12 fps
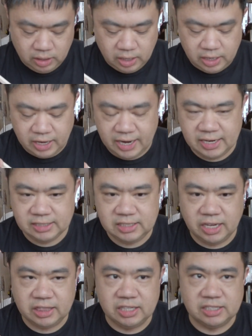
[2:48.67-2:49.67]
And it has
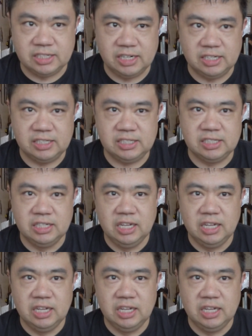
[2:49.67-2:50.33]
like this nice